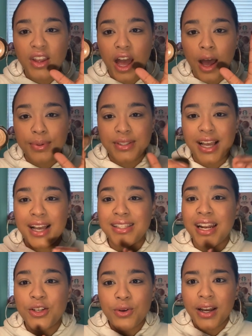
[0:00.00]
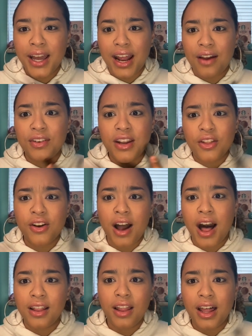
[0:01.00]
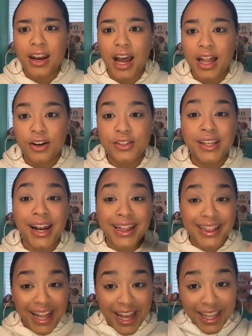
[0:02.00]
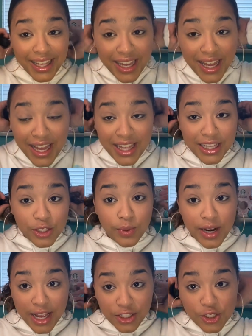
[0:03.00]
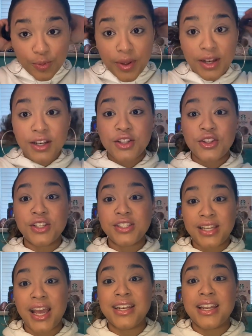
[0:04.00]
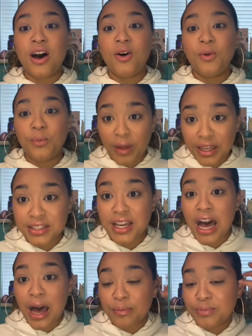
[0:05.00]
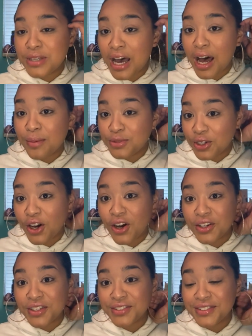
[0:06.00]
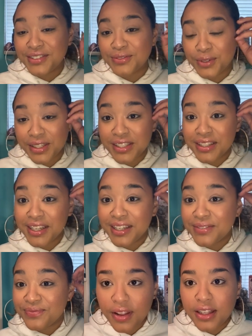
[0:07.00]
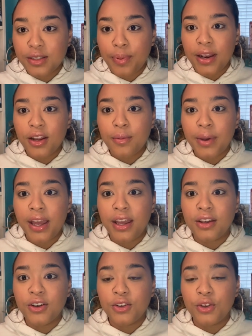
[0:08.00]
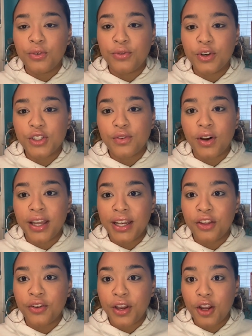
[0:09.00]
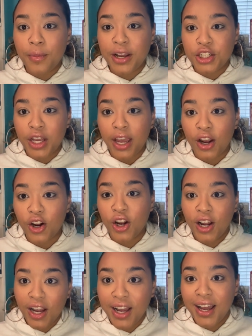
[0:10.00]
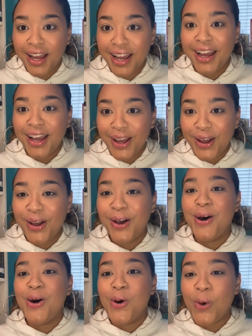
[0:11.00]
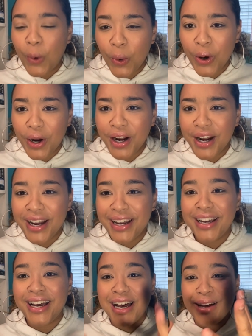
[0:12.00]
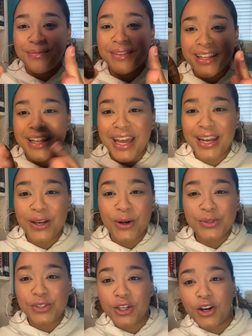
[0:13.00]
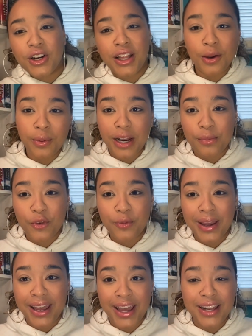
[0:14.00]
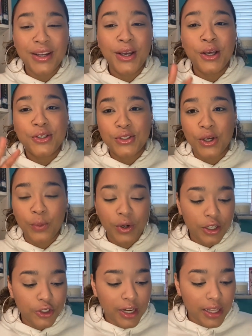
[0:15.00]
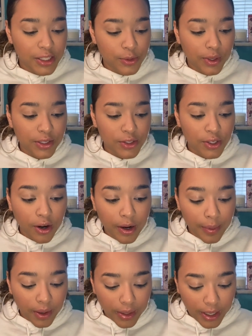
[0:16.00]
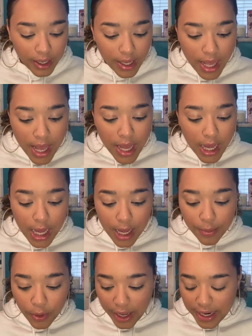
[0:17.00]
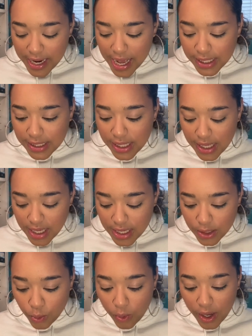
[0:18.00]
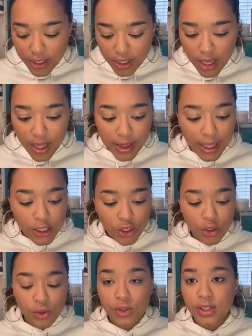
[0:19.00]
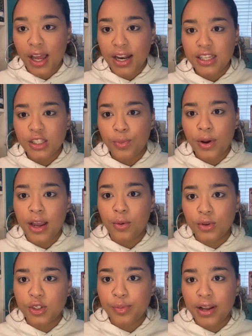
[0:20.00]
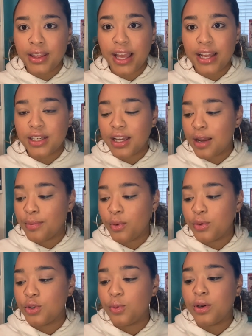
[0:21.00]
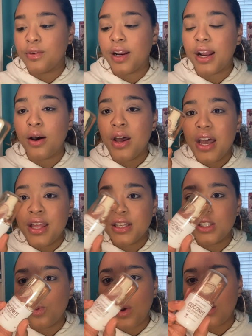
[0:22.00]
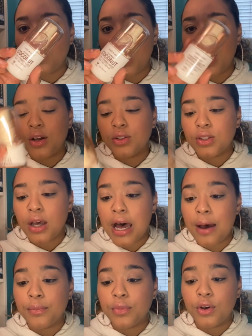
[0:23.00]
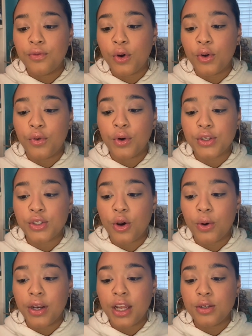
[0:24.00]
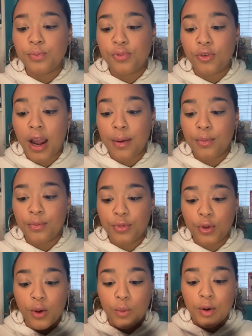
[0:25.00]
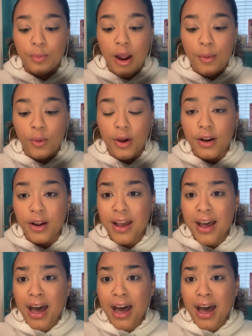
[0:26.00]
Obsessed. And I do, again, I have a lot of highlighters that I like. This one has just been the standout, like, top dog recently. I like, depending on my angle, you first of all can either hear my chair or the lighting goes dark, like when I move my head. So we're gonna try this one. Sorry about it. Okay, next is what? Let's do setting spray. We'll spray at the end again, but we'll do one right now. This is the Wet n Wild's Photofocus Coconut 3-in-1 Primer Water.